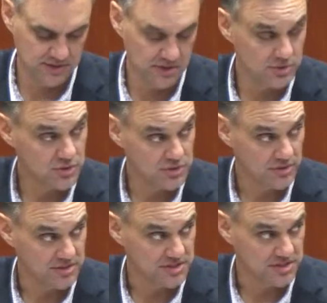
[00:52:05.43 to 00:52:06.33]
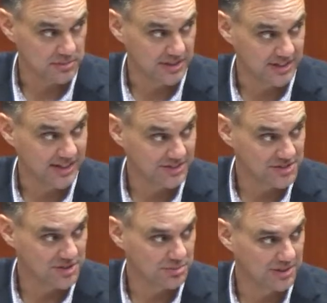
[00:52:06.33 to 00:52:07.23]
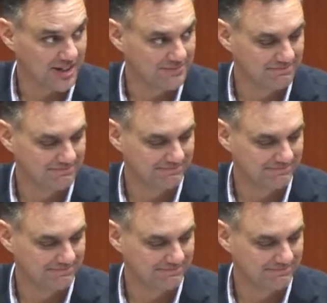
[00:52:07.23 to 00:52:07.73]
and Social Services Committee. Councillor Plott.